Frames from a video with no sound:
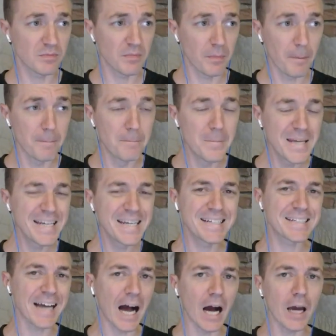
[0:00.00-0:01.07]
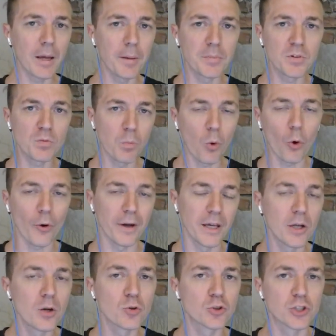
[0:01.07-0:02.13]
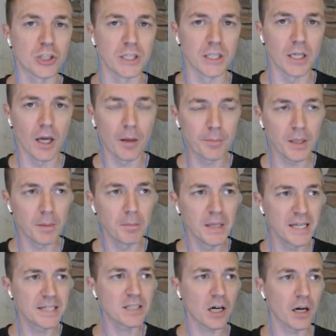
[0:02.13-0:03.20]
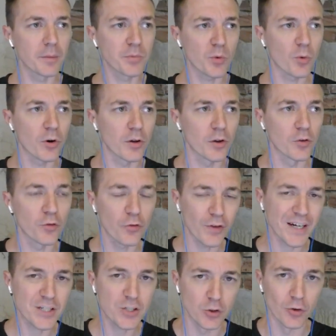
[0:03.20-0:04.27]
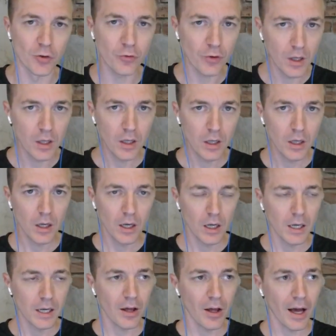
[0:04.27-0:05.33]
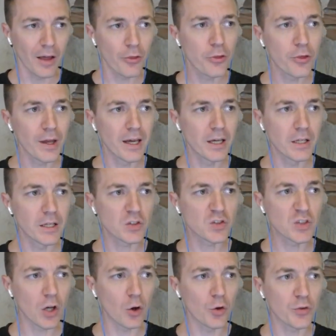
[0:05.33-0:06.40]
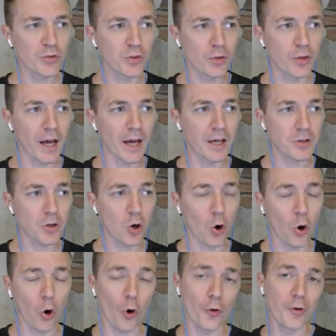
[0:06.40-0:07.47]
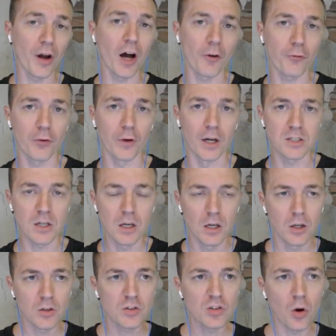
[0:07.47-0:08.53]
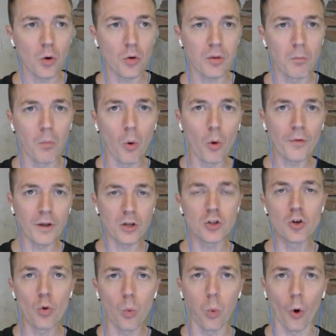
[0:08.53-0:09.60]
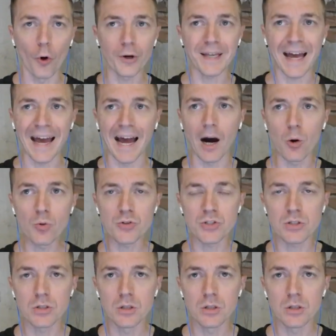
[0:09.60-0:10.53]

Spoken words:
many times more energy and be many times more effective than cells that are not fit. So the more that you work out,